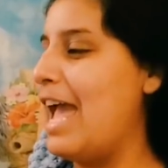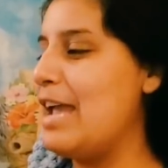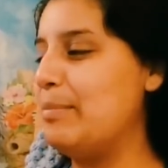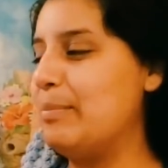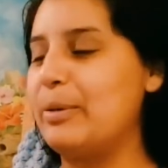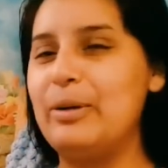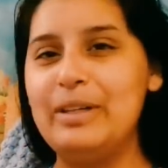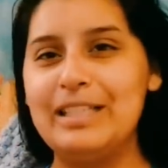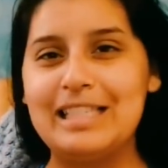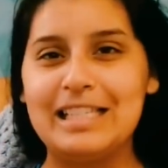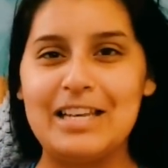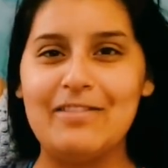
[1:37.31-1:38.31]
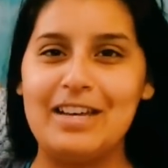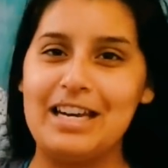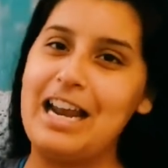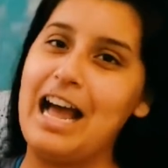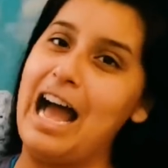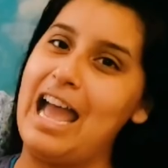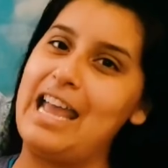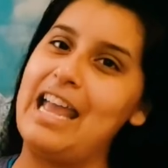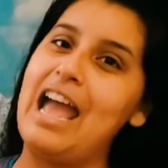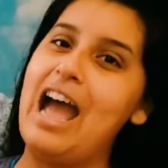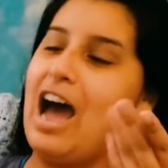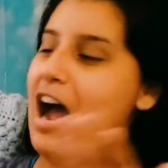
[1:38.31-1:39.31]
April, Steven, and
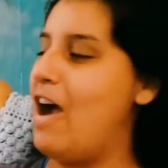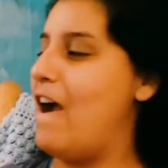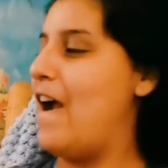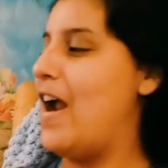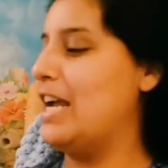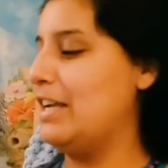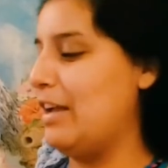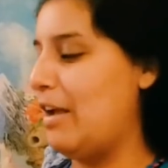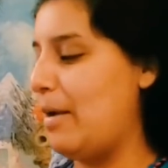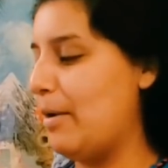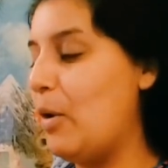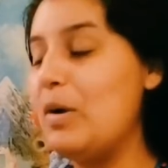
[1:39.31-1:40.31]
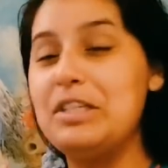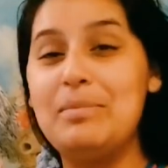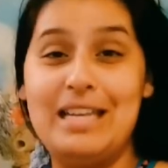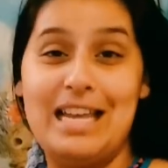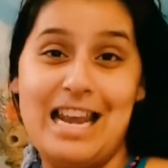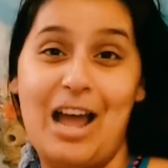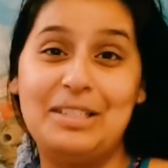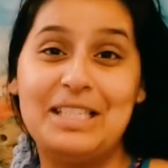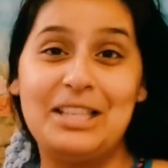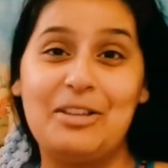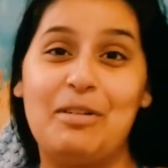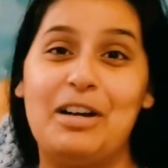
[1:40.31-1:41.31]
I are going to be
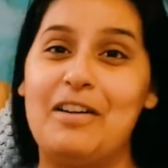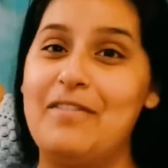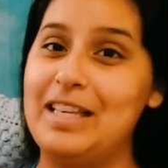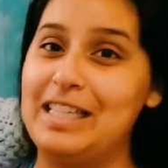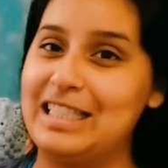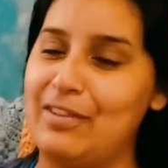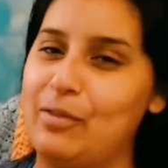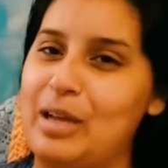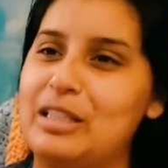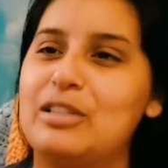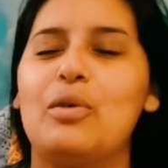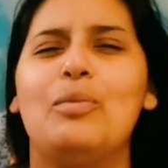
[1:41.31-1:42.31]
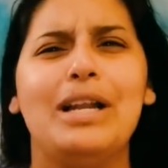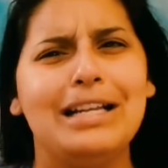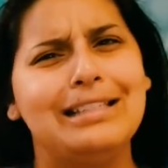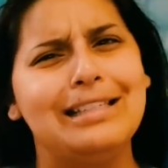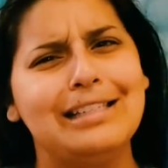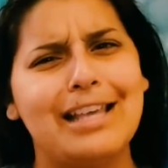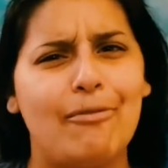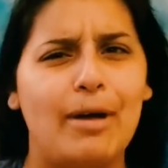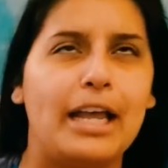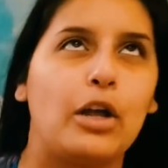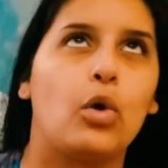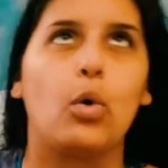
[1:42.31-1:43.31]
announcing the winner of this giveaway. So what is this
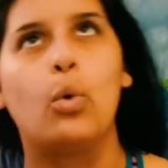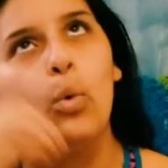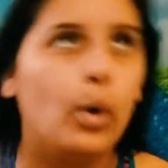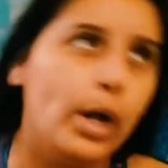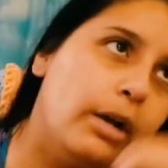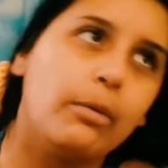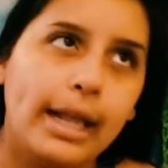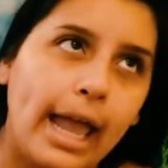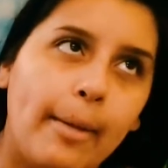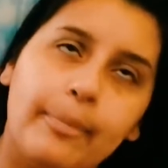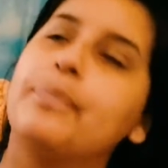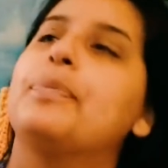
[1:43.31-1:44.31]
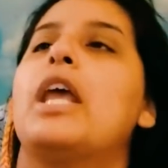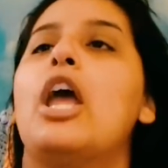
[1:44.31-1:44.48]
giveaway? Quick recap.